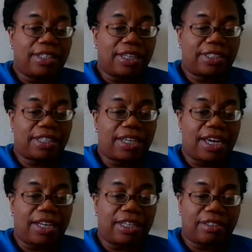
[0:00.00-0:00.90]

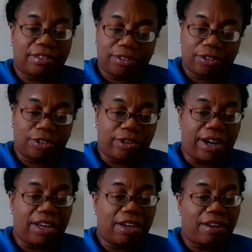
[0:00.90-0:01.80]
desiccated or
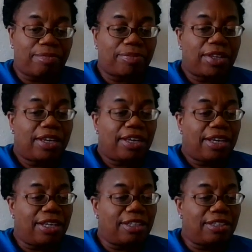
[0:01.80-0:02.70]
dried up
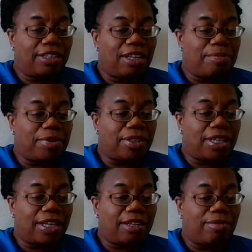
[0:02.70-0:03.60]
in the dilemma
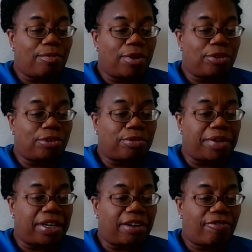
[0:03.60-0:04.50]
that will
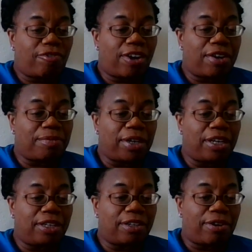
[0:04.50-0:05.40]
drink from
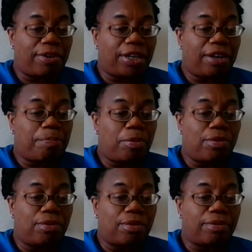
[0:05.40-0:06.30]
any dirty
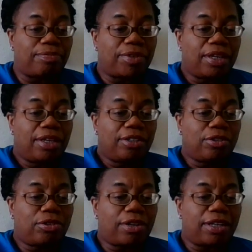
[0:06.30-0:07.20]
pool
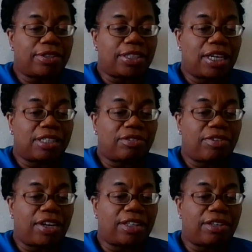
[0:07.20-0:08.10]
to try to
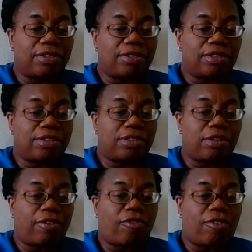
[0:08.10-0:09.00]
satisfy their
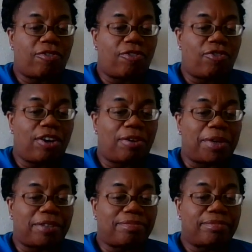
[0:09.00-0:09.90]
search for
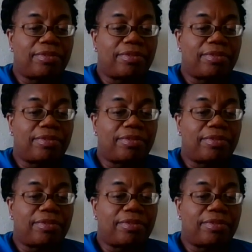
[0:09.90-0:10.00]
fulfillment.